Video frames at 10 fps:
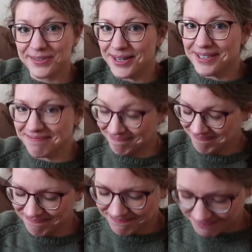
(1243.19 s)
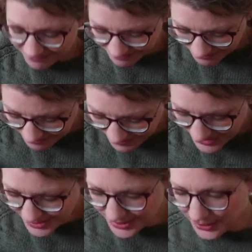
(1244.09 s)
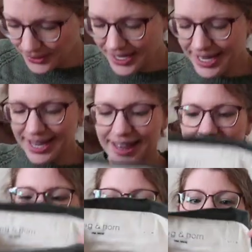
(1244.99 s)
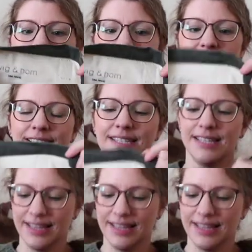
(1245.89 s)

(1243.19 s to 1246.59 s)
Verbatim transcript: right? So that is